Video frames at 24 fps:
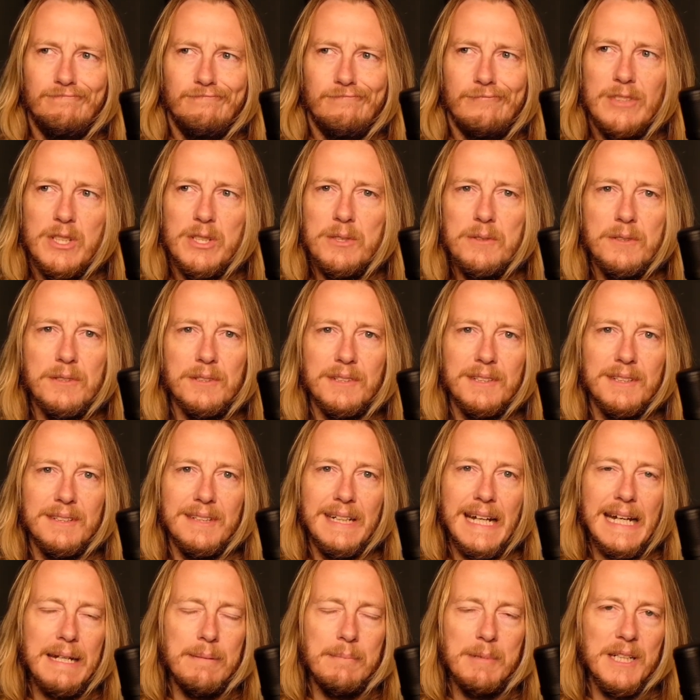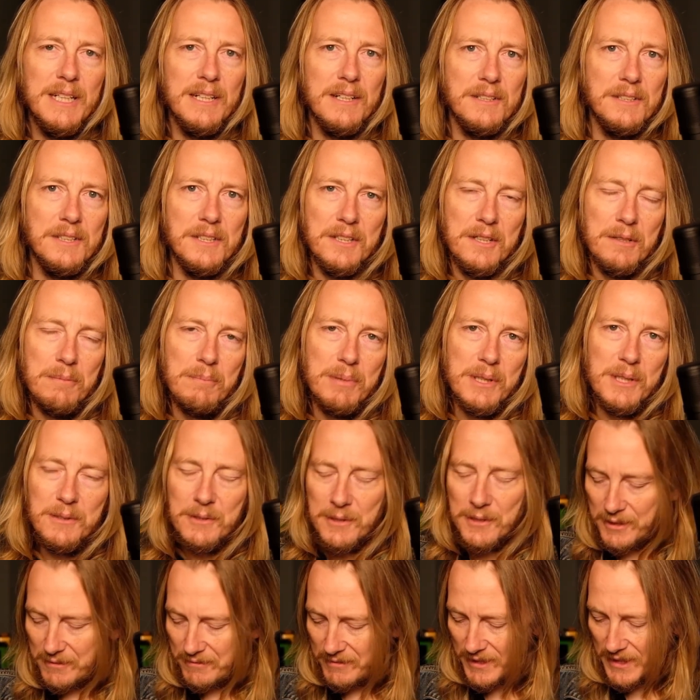Do your gaming on your
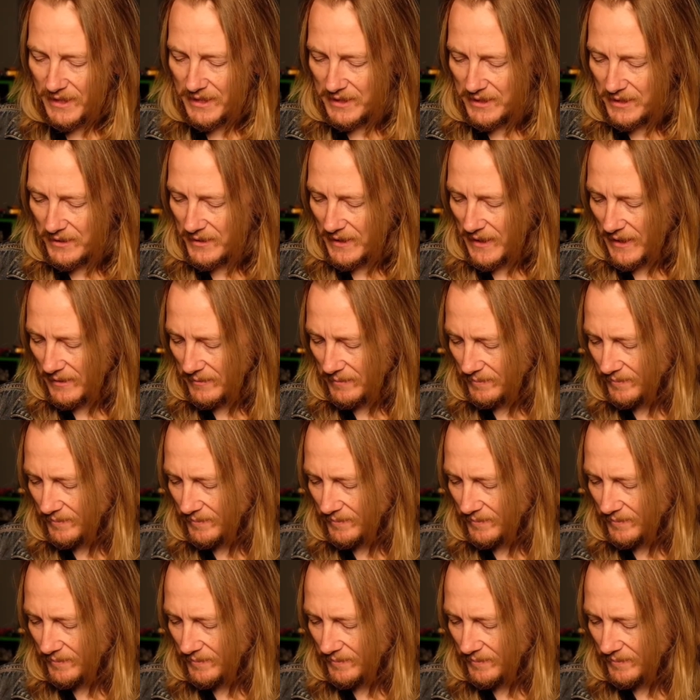computer if you're going to do that.